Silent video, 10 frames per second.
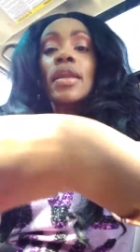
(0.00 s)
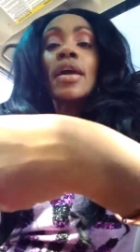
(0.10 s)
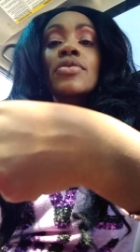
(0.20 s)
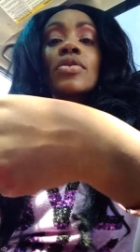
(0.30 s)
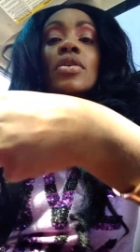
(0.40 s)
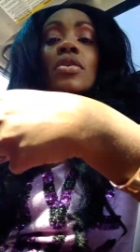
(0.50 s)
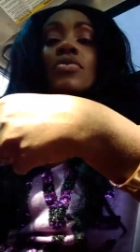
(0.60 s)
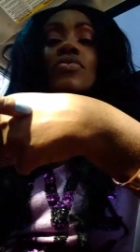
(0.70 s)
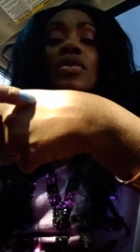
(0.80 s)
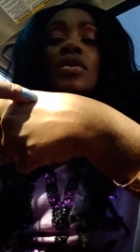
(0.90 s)
actually
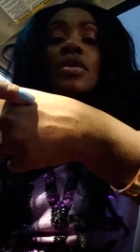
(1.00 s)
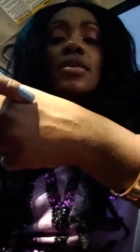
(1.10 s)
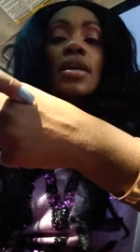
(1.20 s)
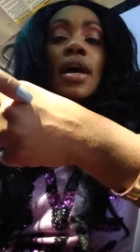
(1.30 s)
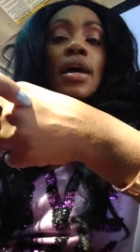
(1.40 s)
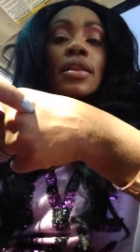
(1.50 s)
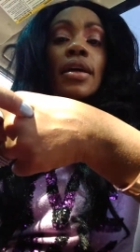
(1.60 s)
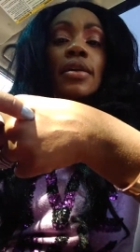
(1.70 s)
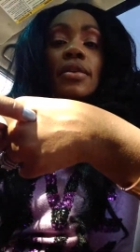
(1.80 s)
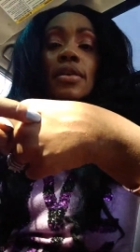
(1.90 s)
use this as a
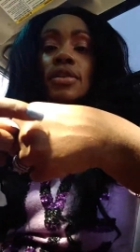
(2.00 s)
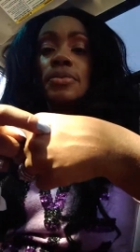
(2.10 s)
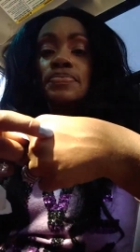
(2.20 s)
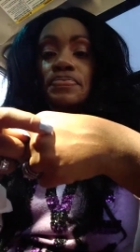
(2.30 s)
highlight color